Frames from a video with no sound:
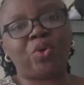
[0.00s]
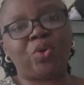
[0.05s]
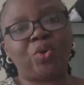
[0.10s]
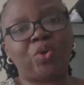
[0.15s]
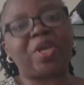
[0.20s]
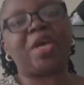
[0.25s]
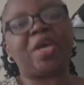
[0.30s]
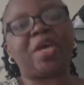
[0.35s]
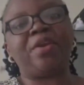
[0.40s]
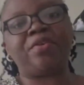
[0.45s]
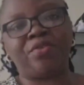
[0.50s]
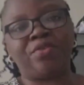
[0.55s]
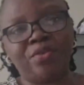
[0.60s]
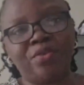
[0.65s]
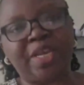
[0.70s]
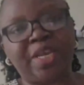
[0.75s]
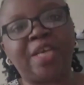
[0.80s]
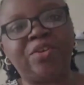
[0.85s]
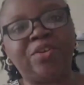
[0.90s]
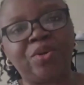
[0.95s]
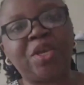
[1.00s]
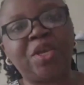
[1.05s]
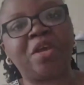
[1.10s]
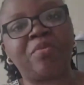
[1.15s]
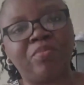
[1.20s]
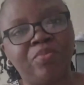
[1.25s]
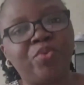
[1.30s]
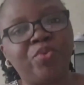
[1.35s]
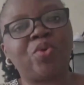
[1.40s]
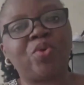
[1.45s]
So you can do
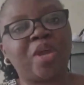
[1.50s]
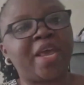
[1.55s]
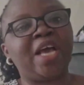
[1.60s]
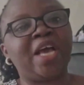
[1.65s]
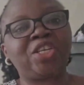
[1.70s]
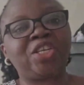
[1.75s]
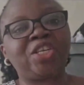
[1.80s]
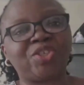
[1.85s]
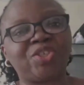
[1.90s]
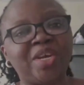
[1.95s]
that. You can book,